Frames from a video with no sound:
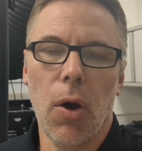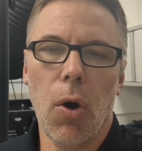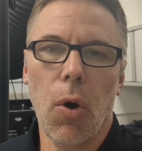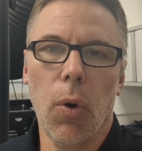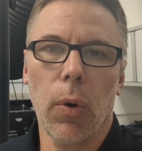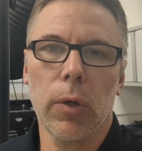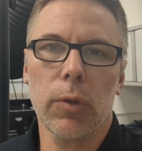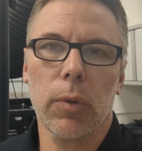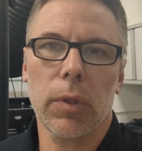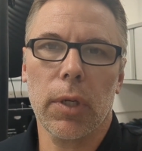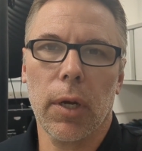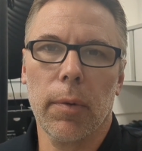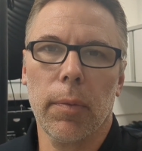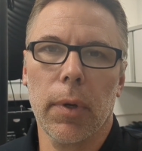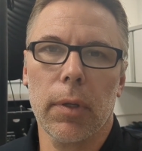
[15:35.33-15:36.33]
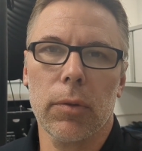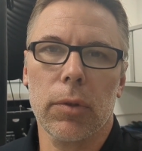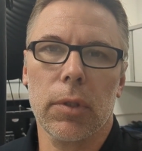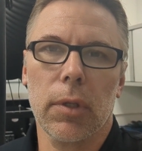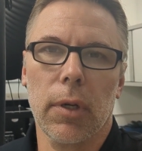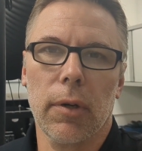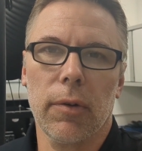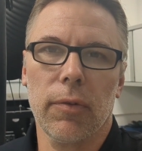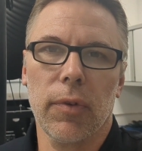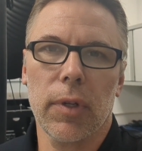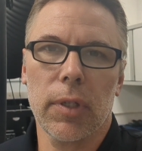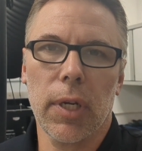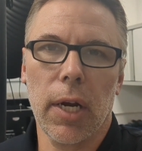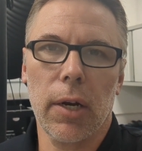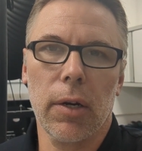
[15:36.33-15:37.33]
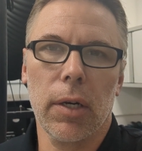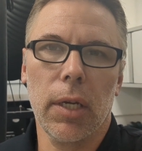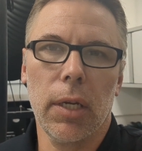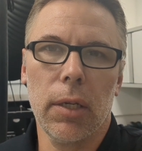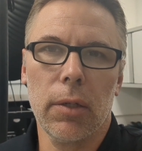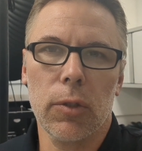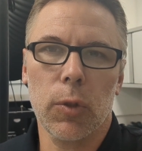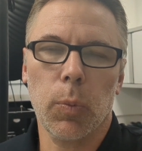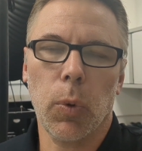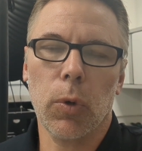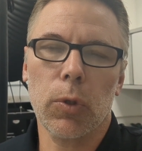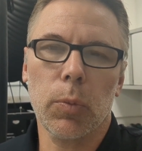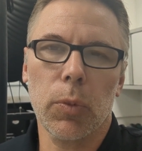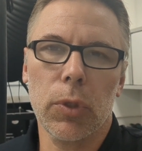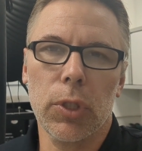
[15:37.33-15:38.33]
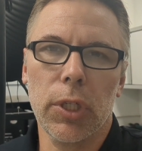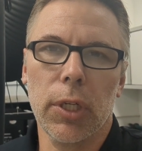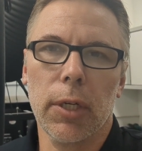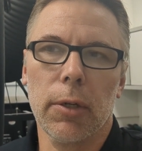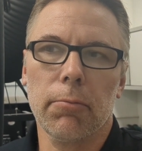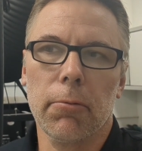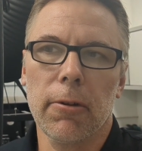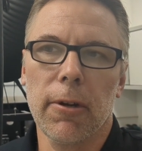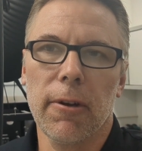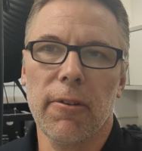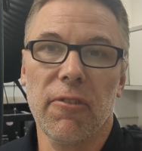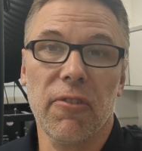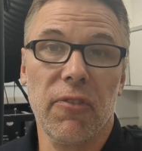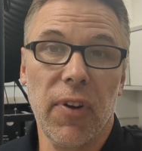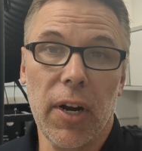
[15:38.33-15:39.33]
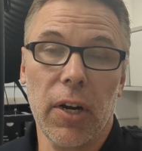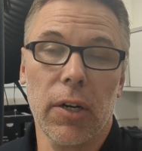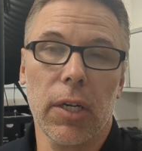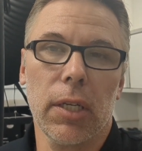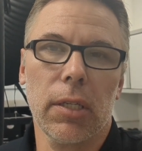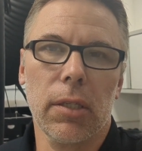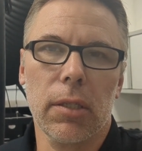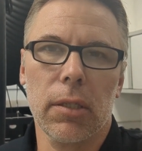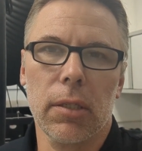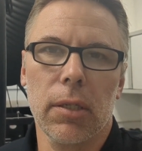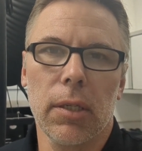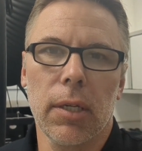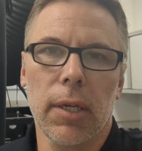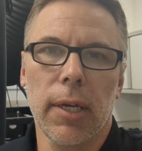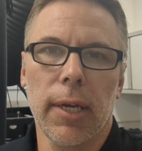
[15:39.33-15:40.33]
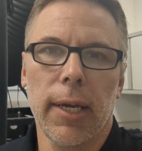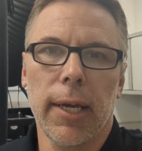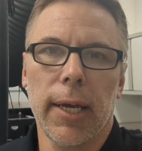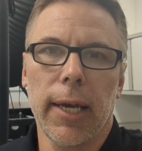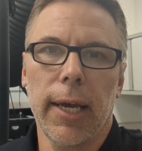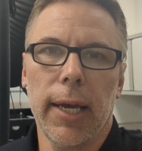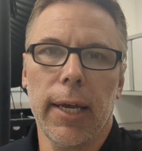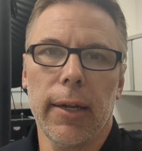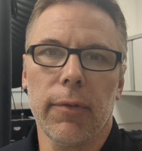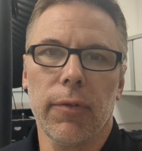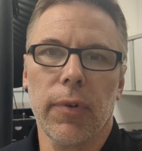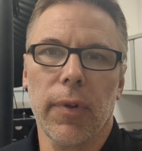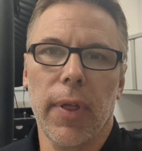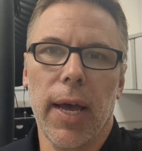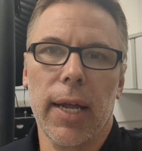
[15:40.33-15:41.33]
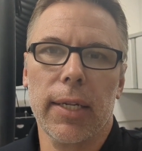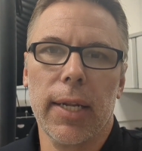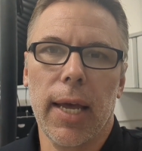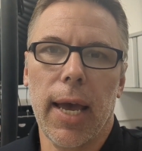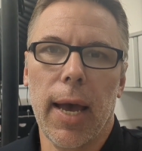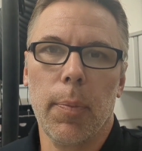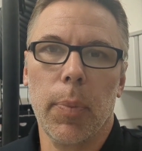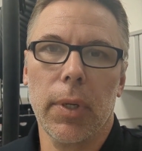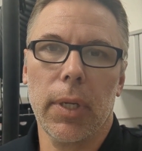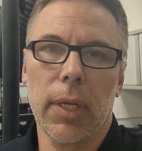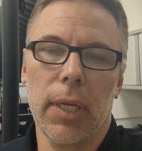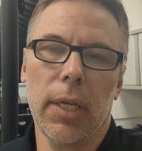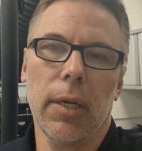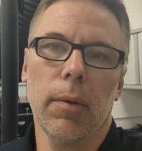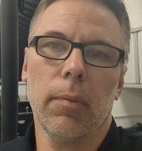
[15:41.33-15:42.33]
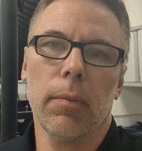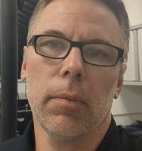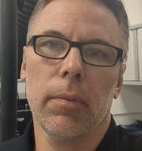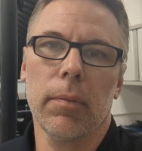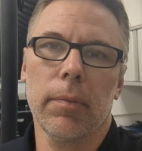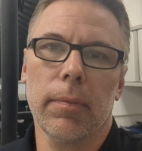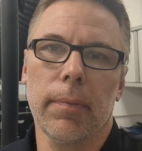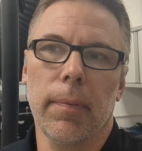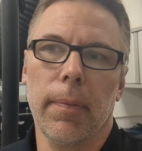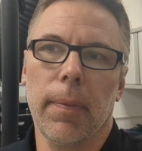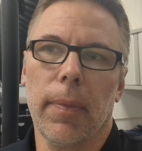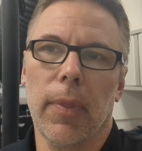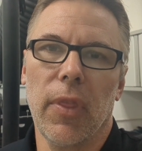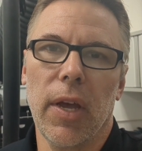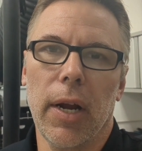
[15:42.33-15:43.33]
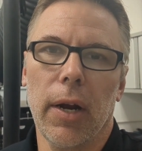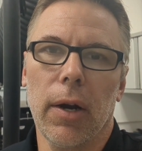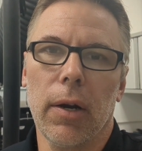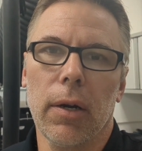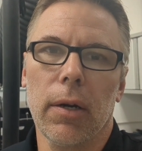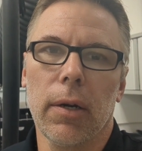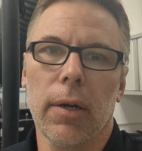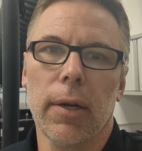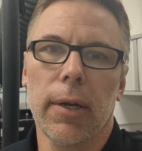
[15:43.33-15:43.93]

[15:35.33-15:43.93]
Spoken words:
always with the utmost of integrity, sportsmanship, fairness, and for that to happen to him there,